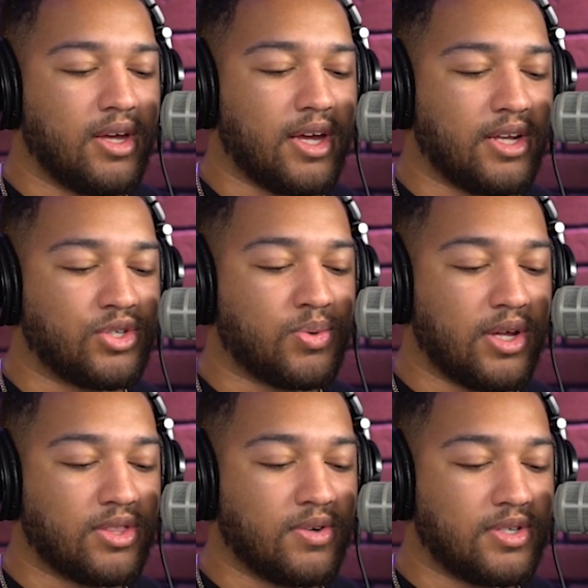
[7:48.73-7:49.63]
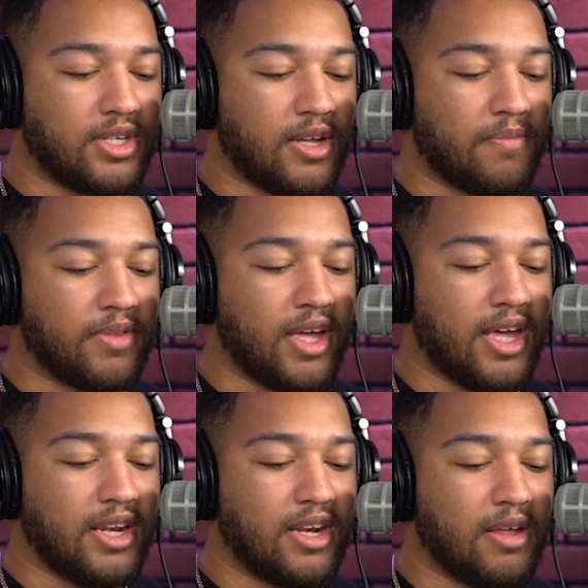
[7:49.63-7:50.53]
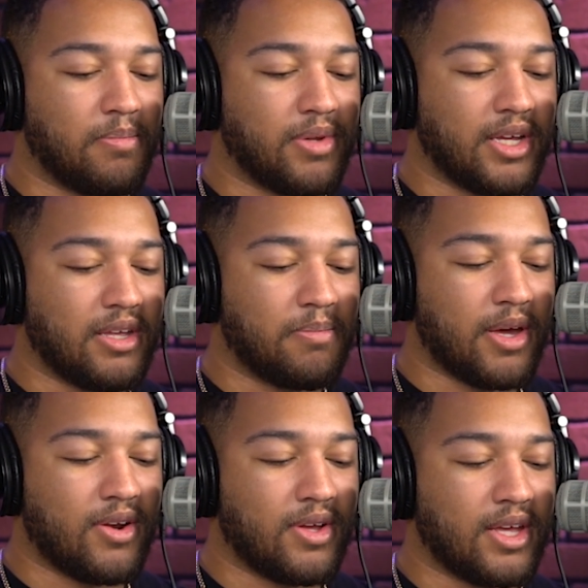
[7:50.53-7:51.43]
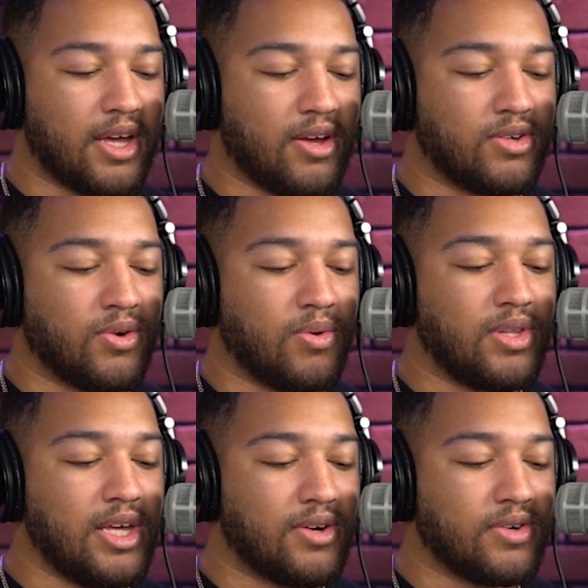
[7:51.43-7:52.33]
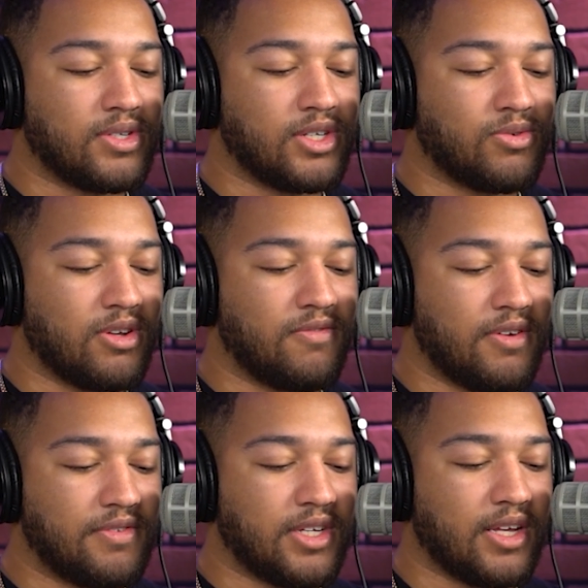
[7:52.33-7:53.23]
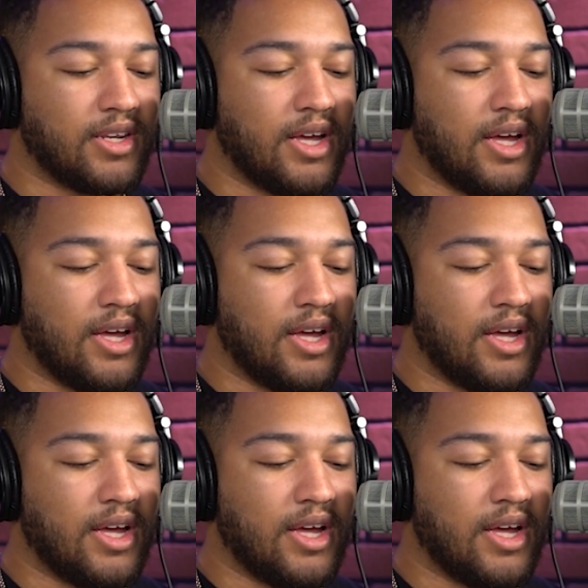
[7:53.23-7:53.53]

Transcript: in 2013 and ended a blanket ban on gay adult leaders in 2015.